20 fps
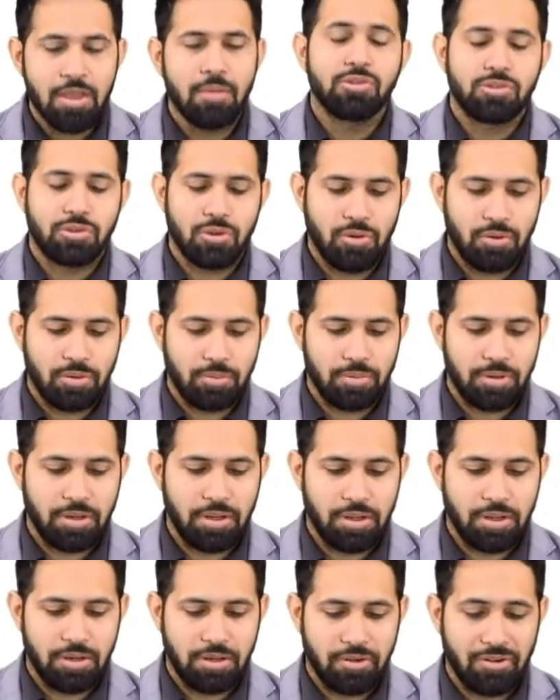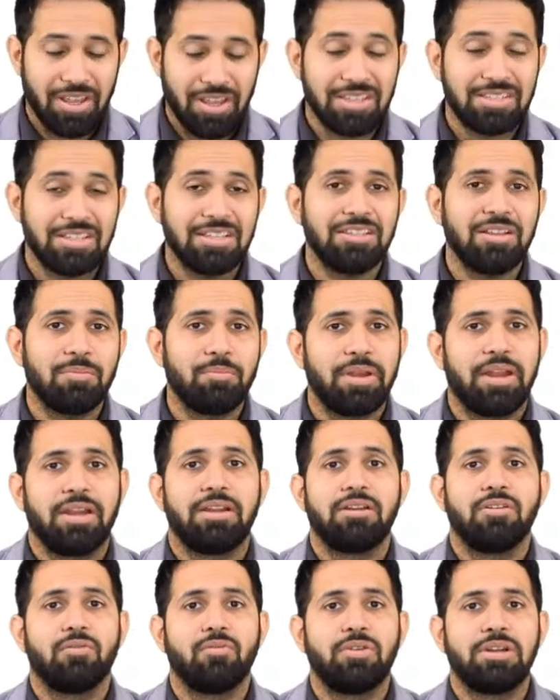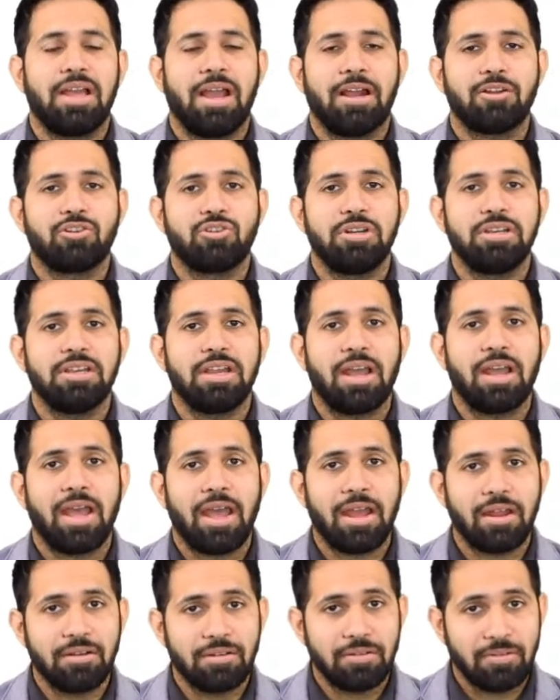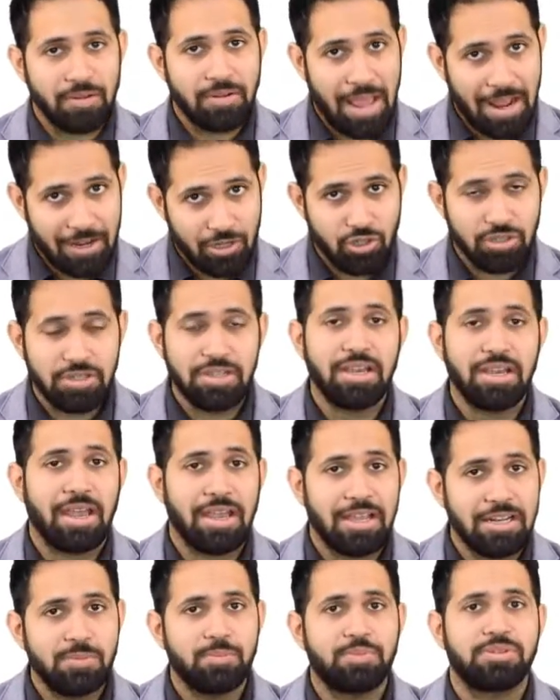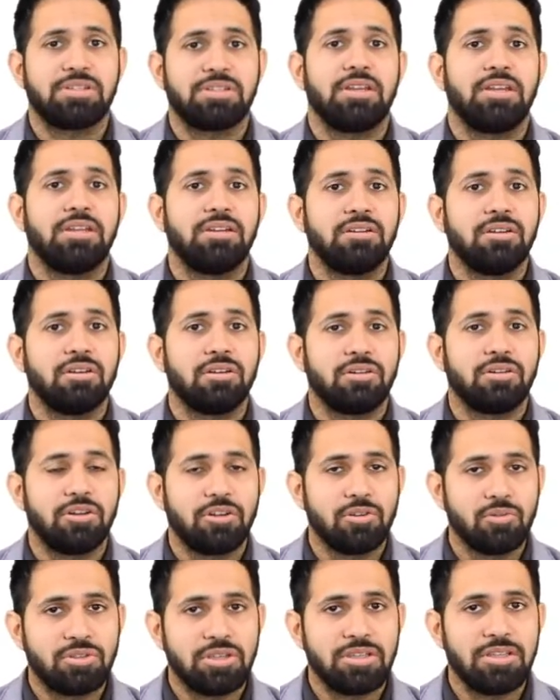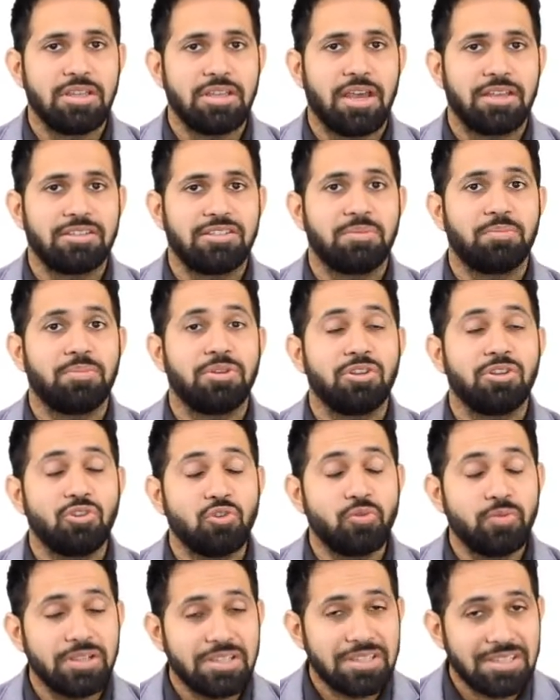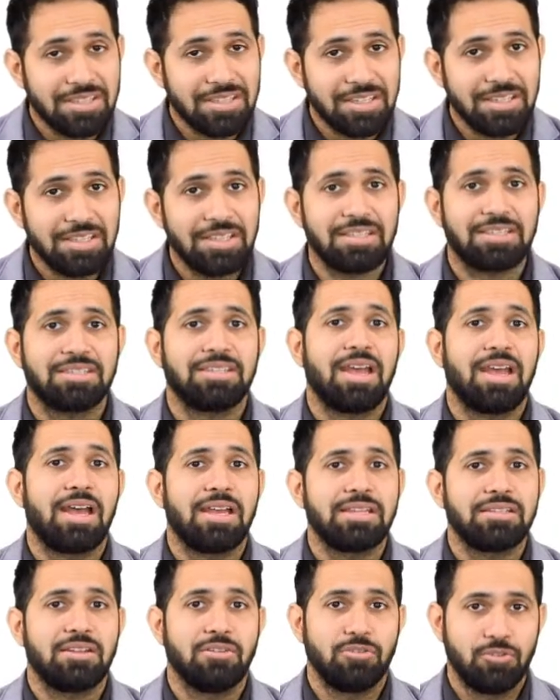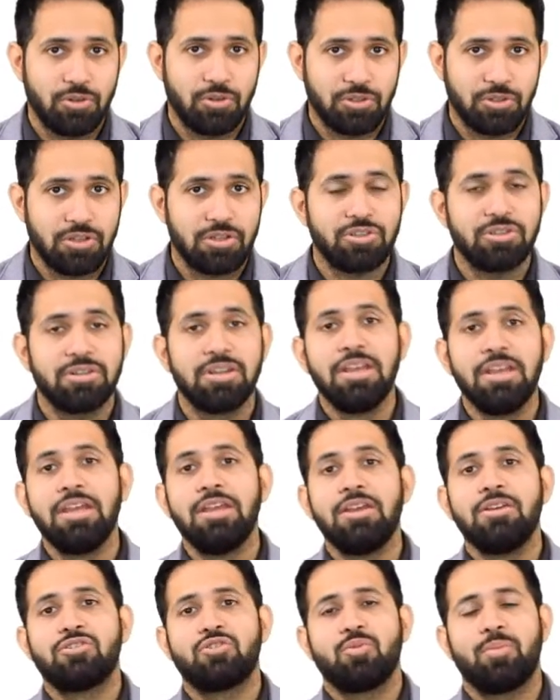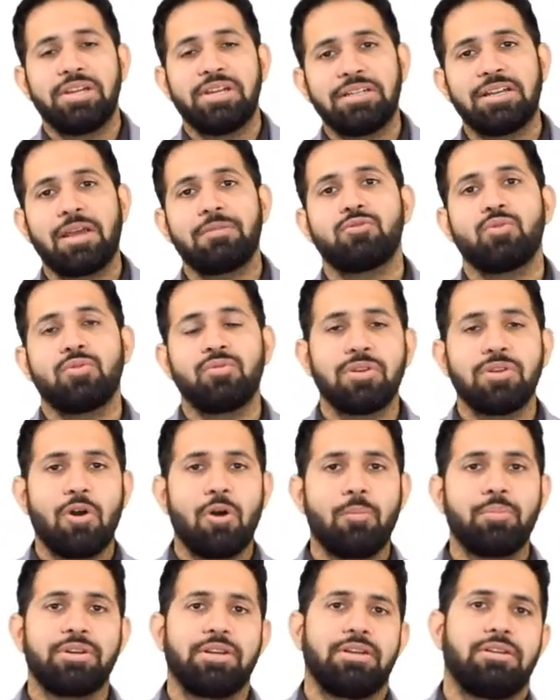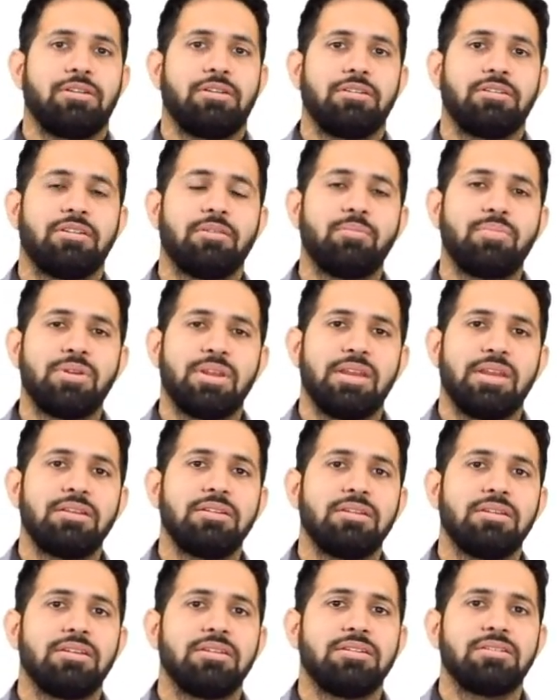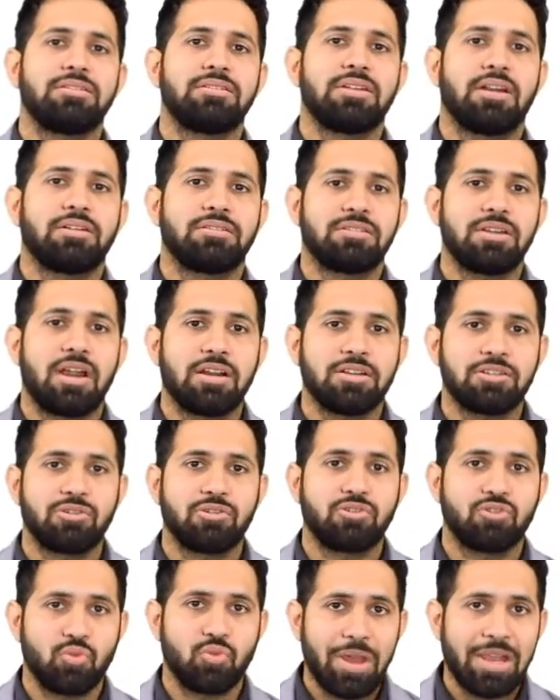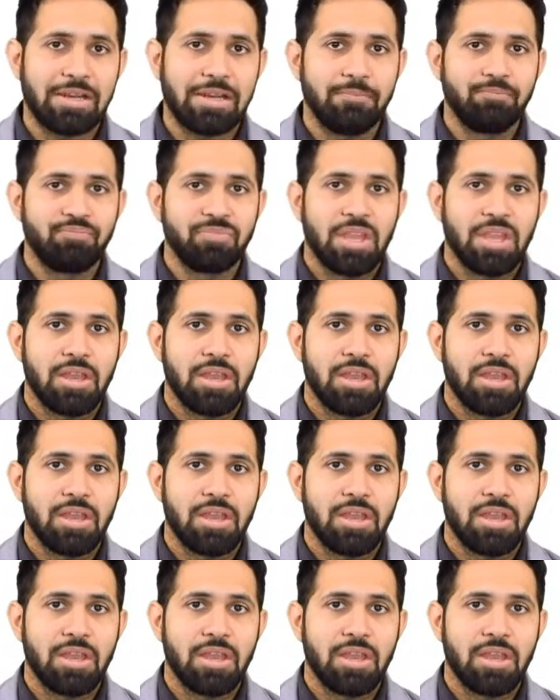So, raising the bed will actually helps in reducing the ICP. You will see this as a neurosurgeon. So, many times when we operate, the brain starts to swell